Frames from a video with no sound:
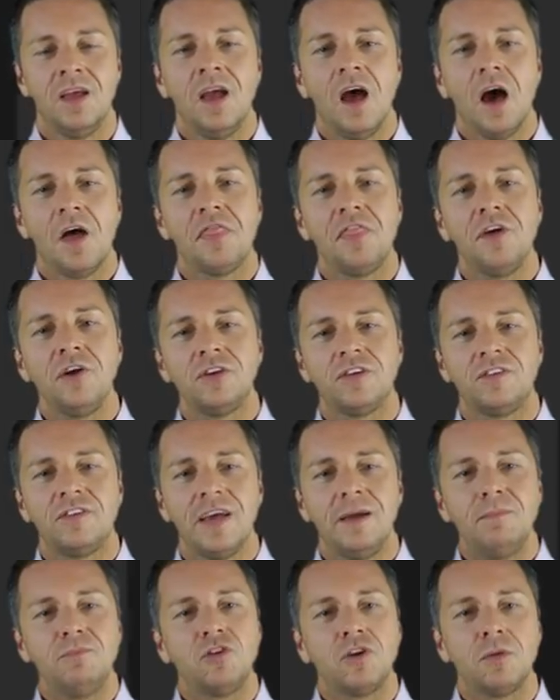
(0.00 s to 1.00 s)
A third
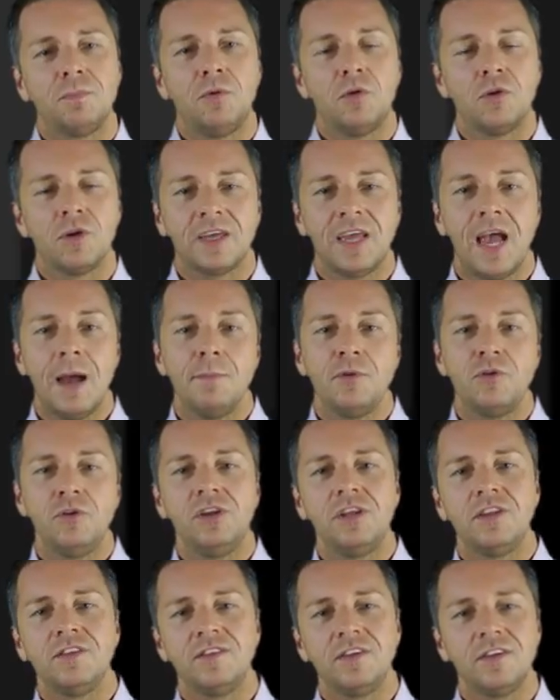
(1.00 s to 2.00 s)
attempt to deport a
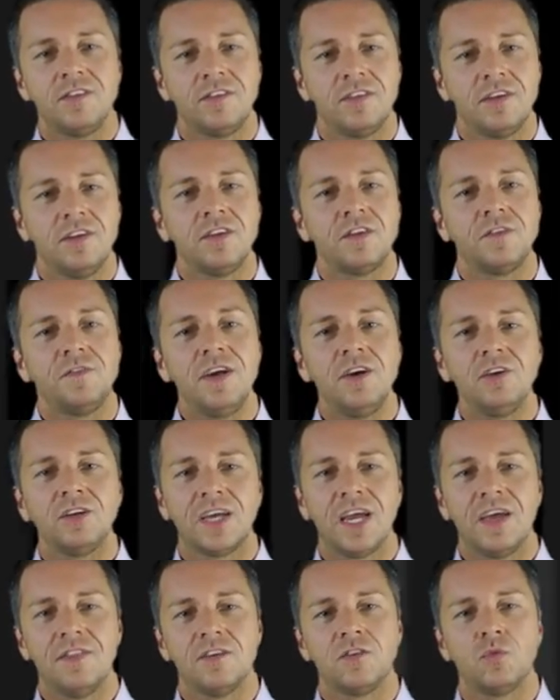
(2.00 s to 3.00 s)
Cameroonian citizen has failed
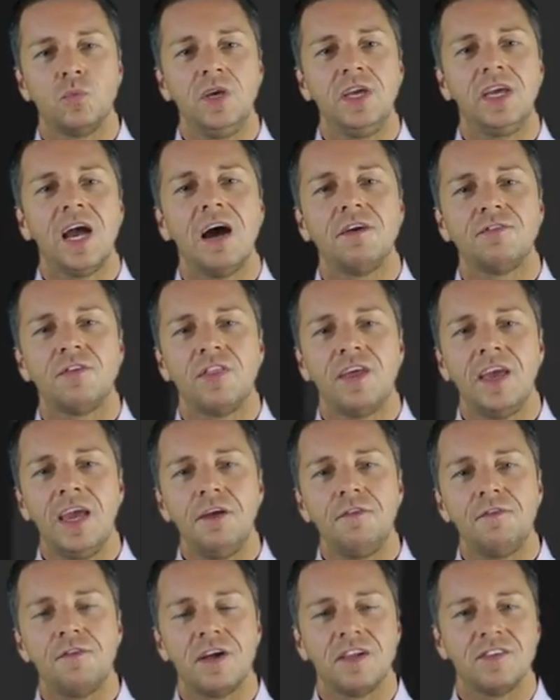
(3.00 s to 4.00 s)
again this week after the Air
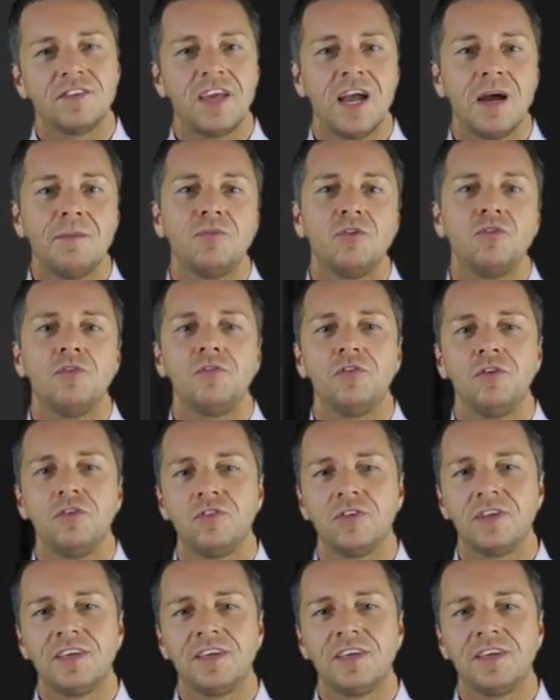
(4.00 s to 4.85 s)
France captain refused to